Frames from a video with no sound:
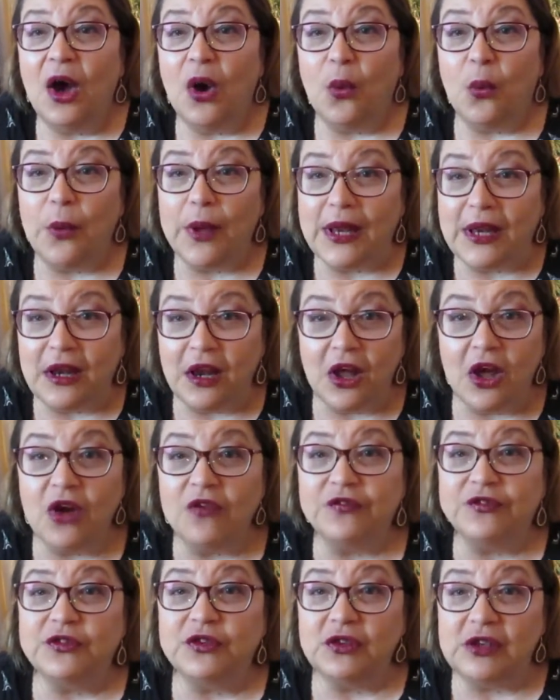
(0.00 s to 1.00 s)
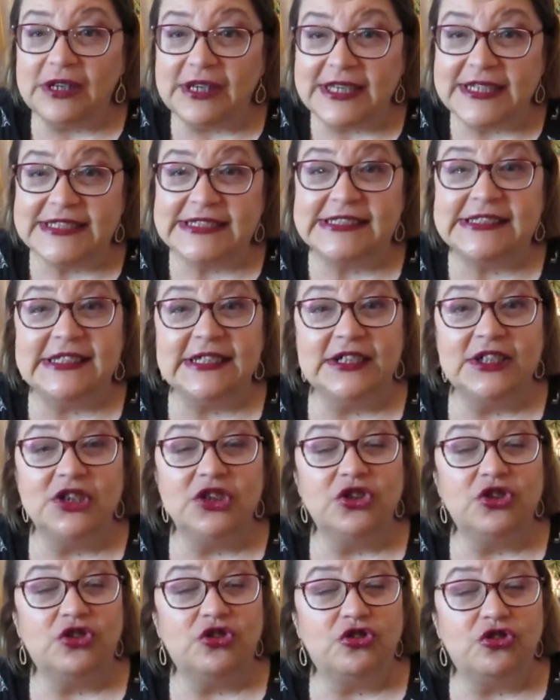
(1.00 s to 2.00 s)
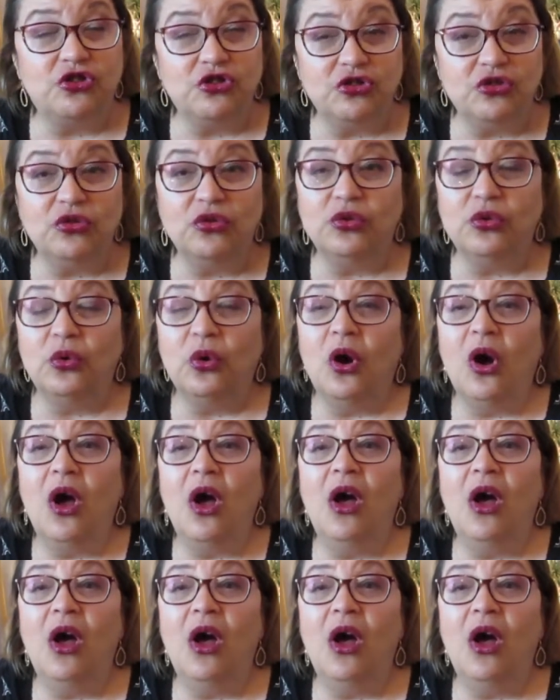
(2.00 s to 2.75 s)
we loved to listen to